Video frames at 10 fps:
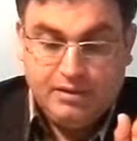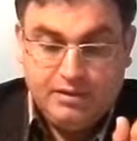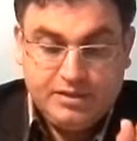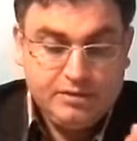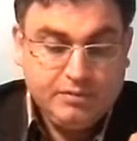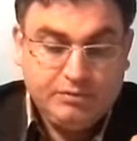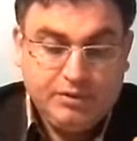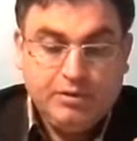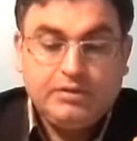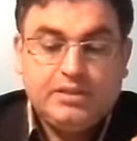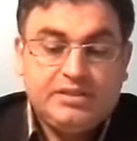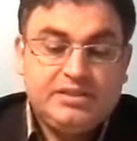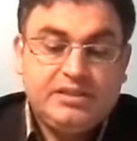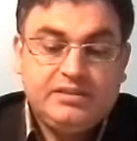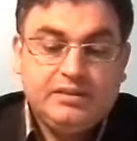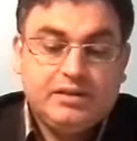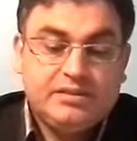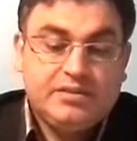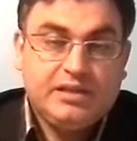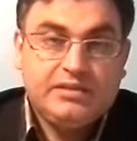This is what we call it
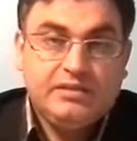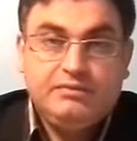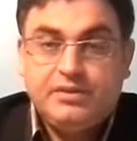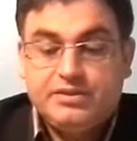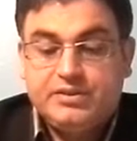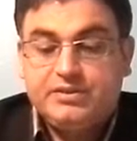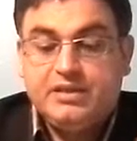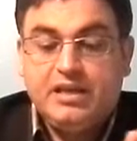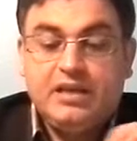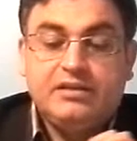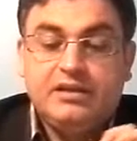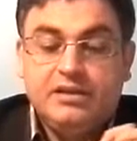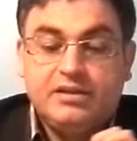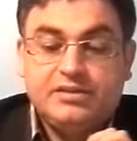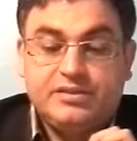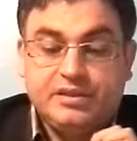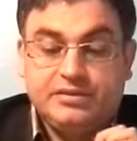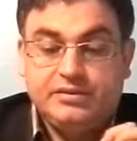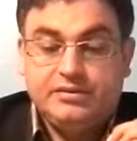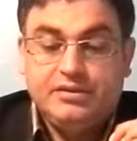restricted versus
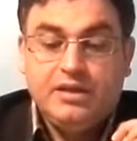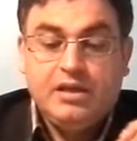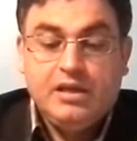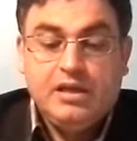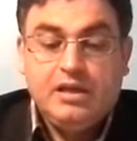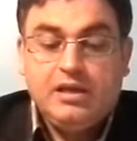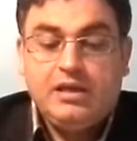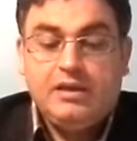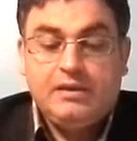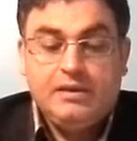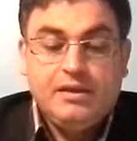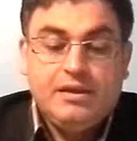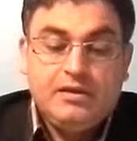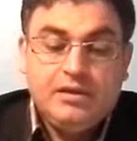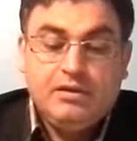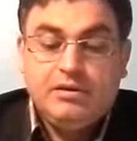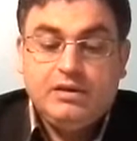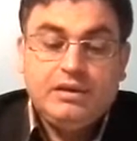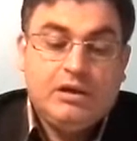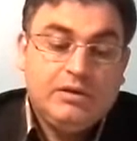unrestricted.
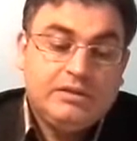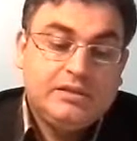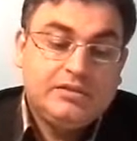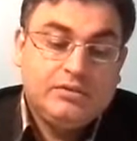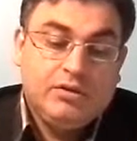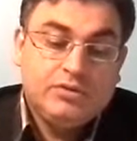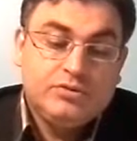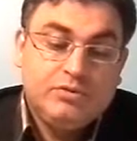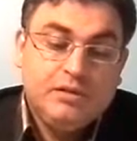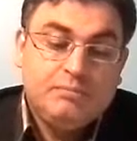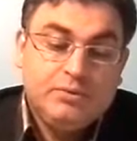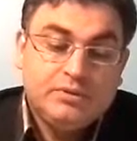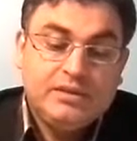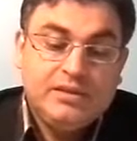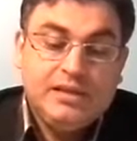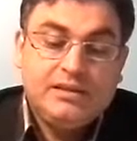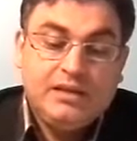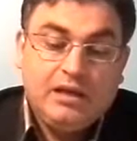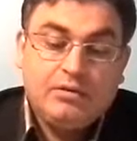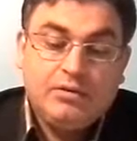Now, it is also important that
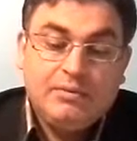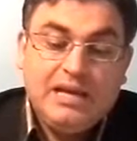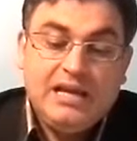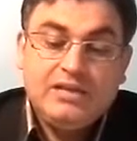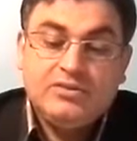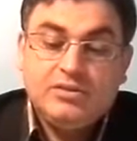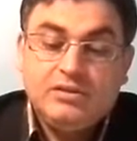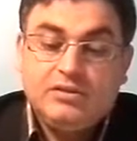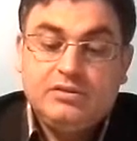the algorithm has